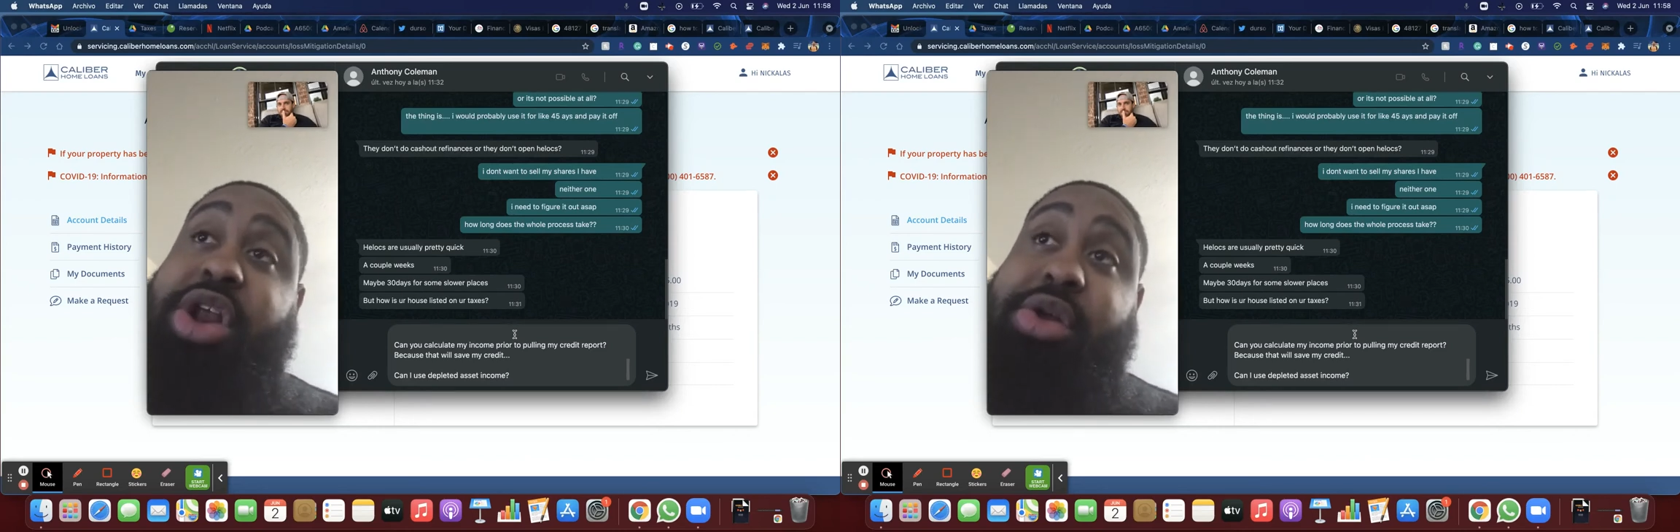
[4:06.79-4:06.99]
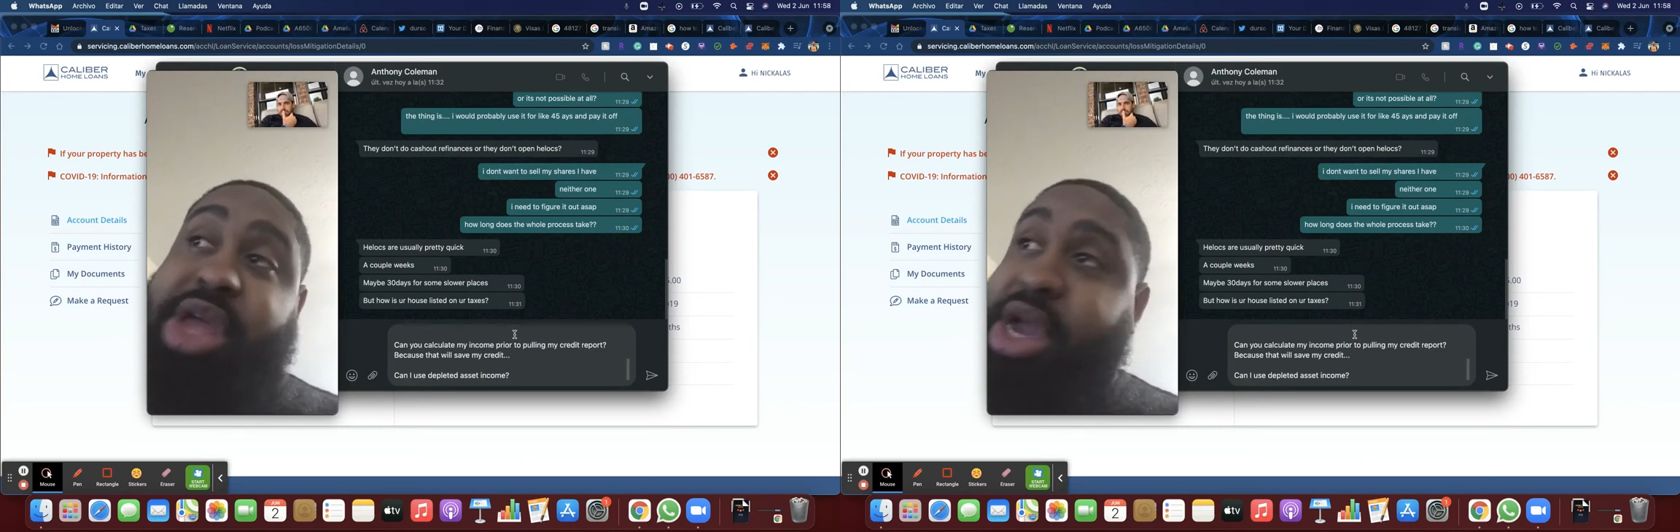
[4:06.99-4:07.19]

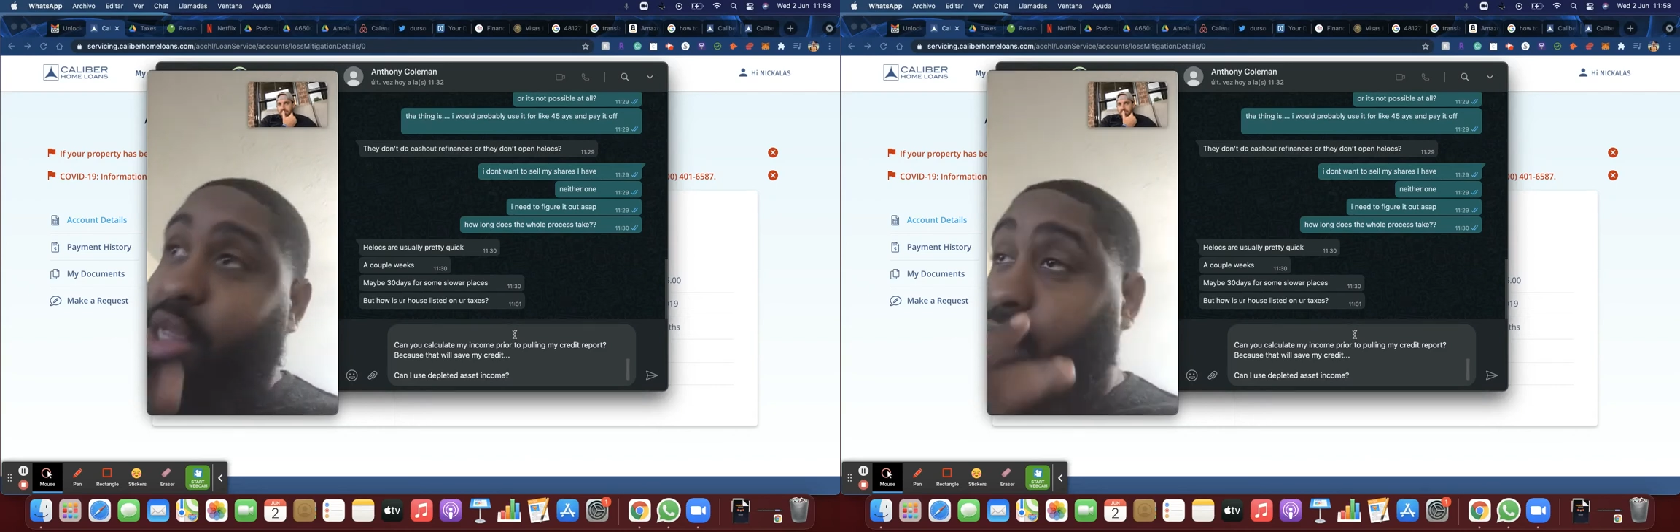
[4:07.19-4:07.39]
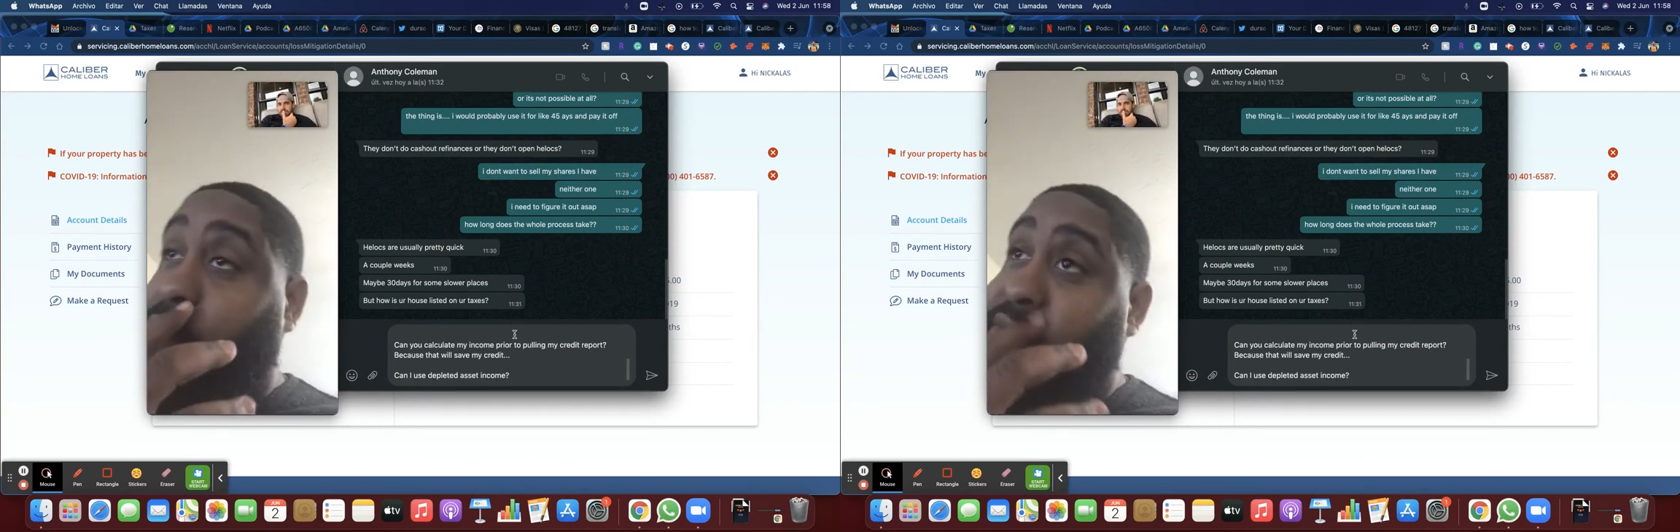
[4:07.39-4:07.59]
want to do that
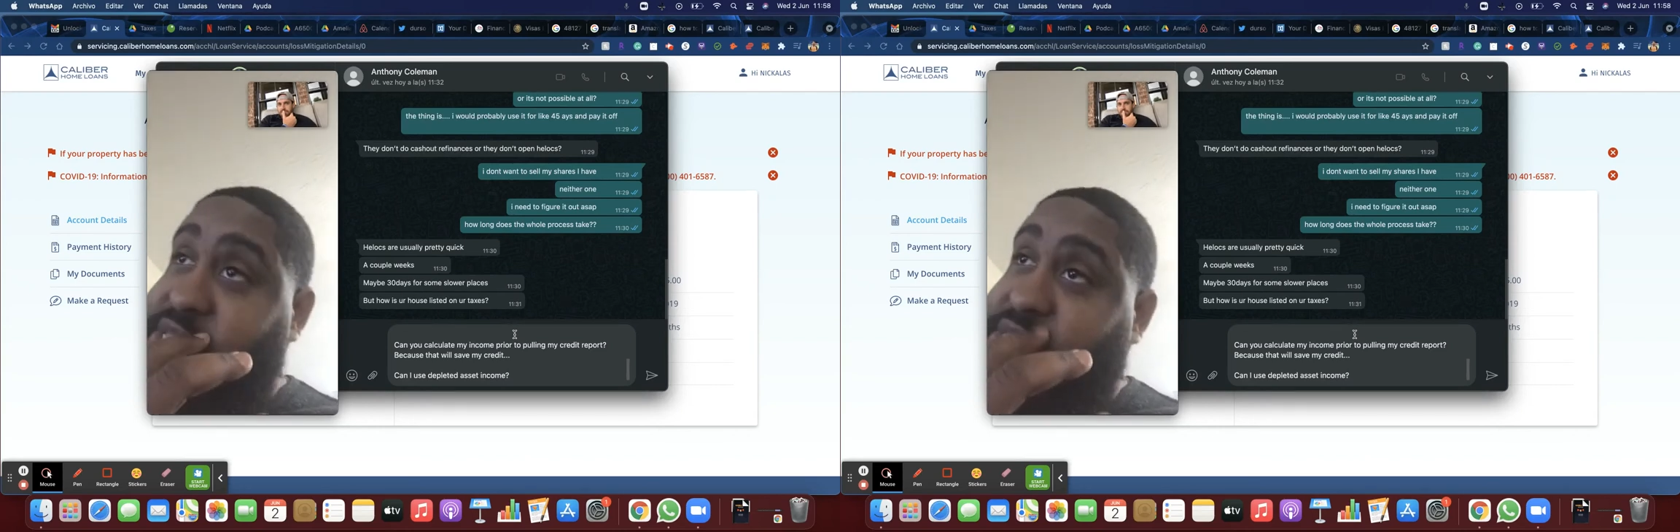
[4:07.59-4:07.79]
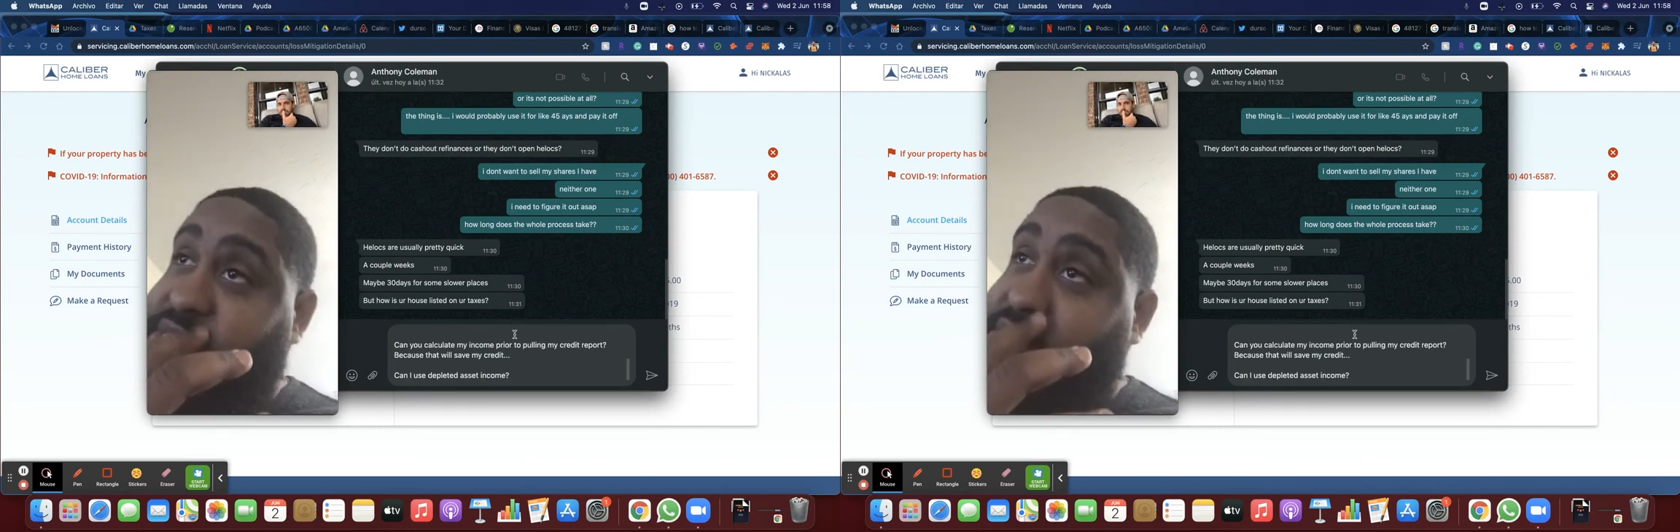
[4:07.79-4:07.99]
because it's a
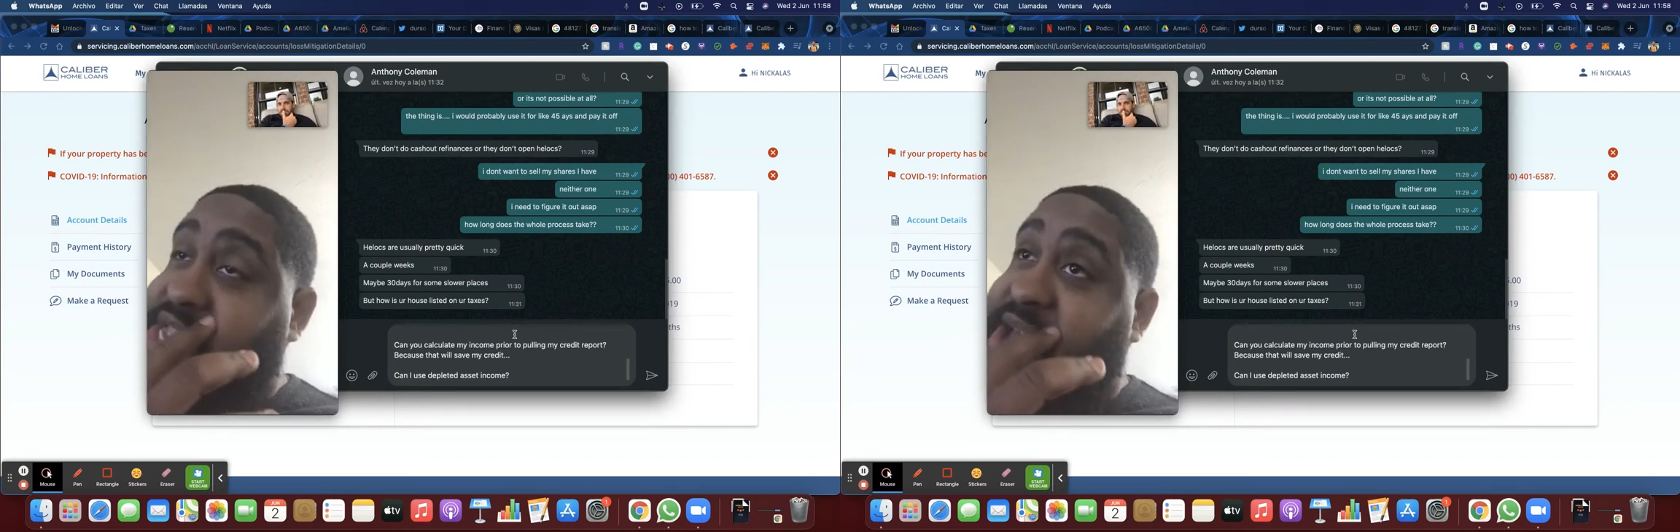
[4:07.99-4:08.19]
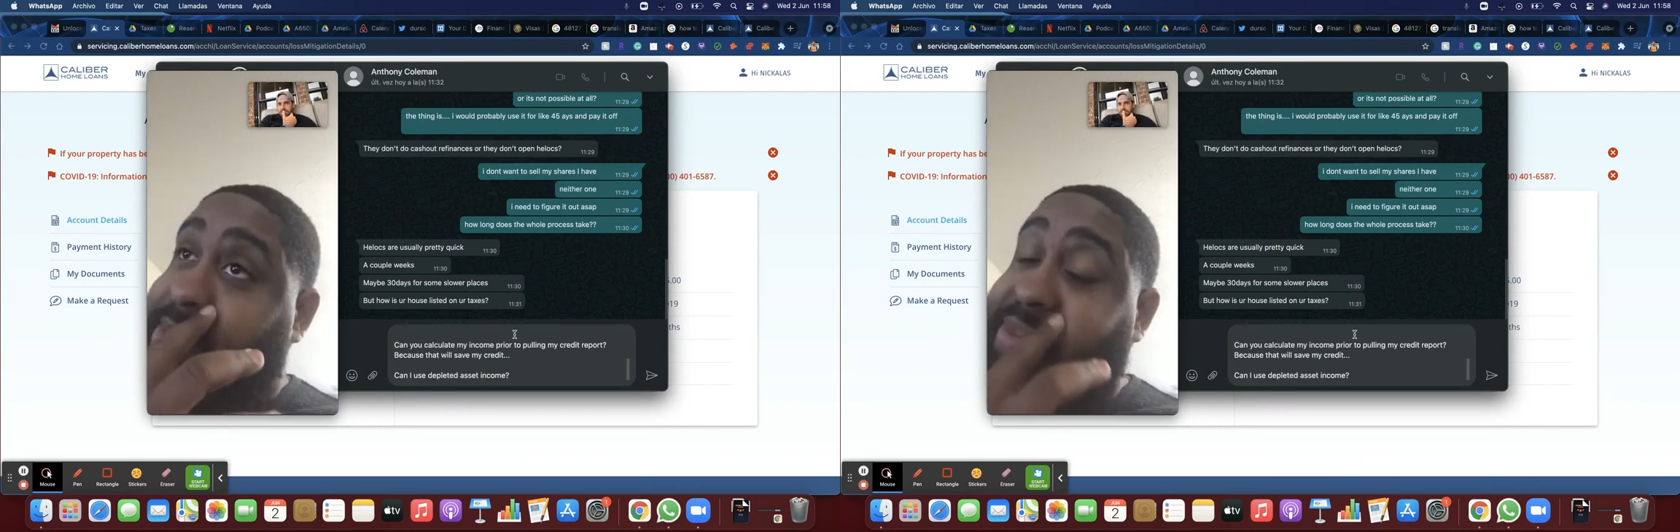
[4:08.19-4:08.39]
waste of
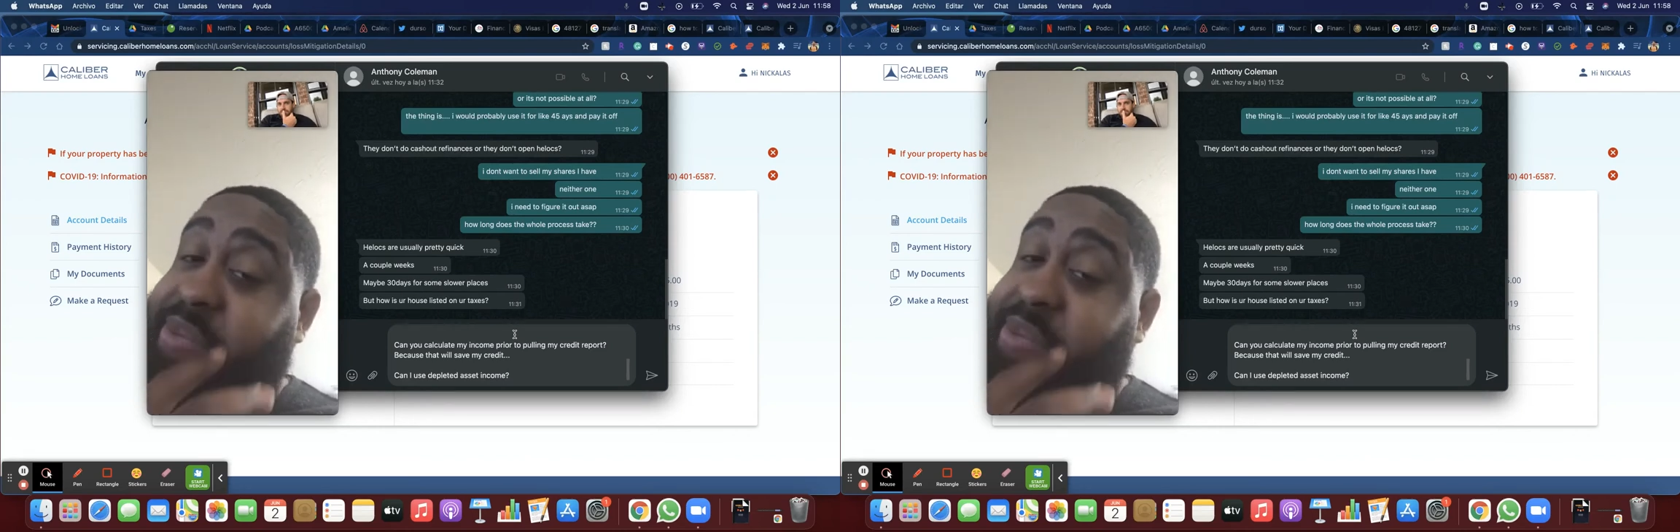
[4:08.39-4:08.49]
time.